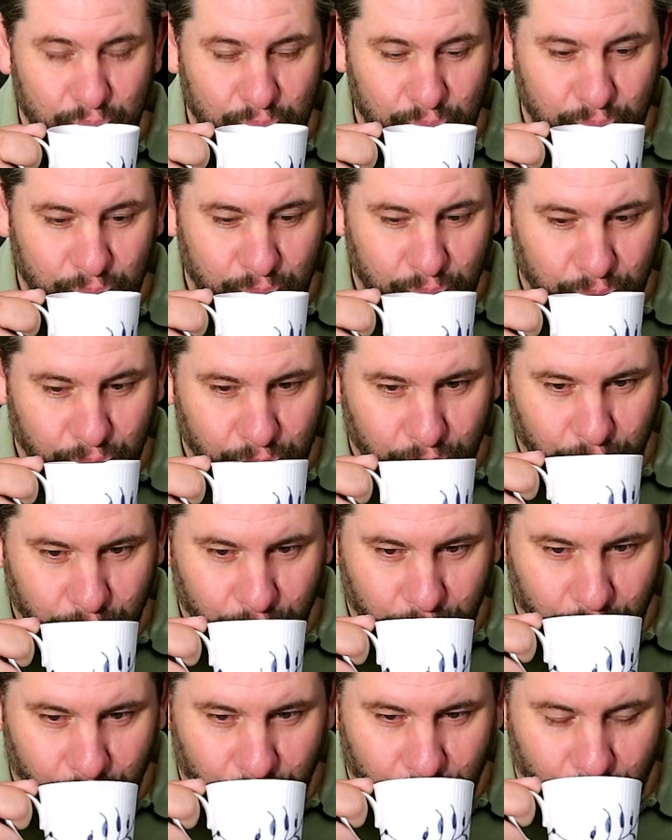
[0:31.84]

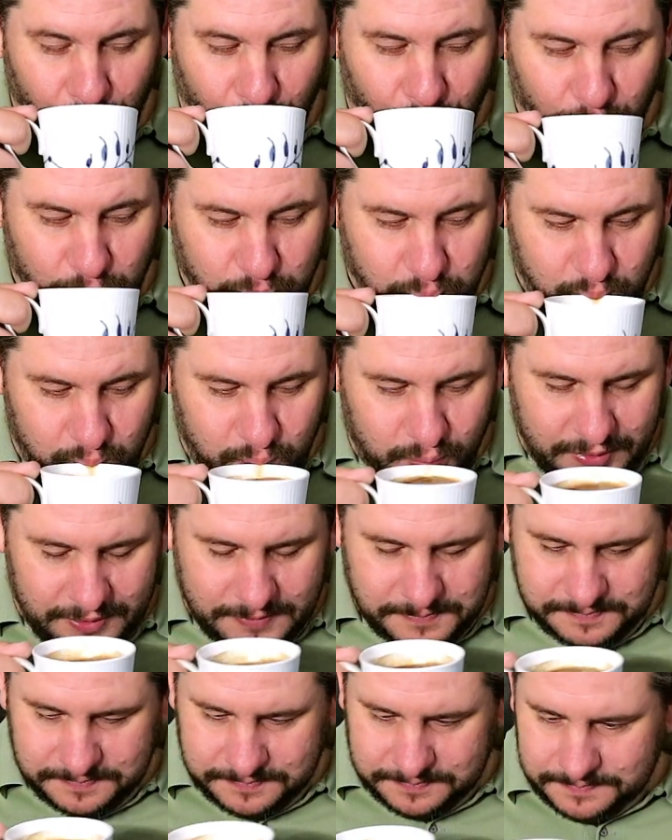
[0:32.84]

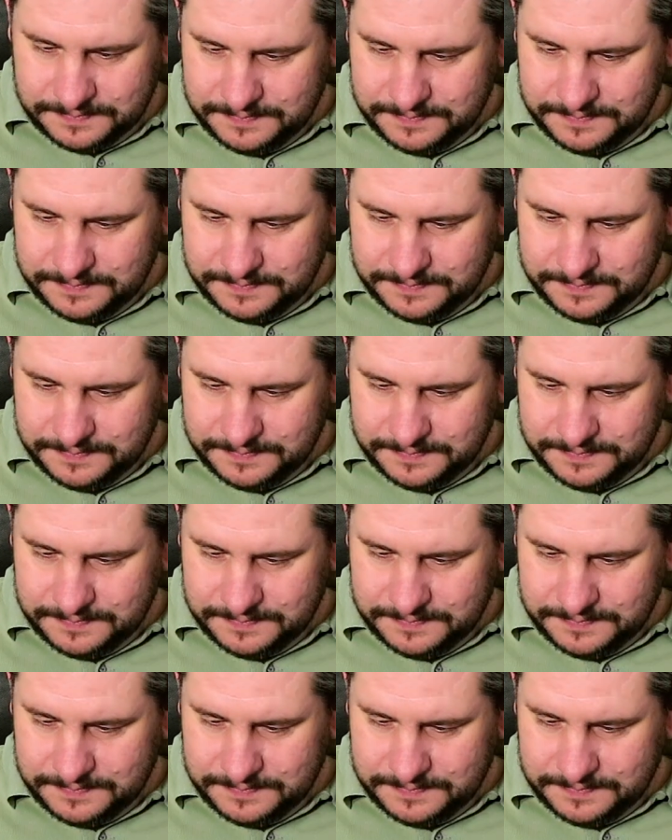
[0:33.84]
(silence)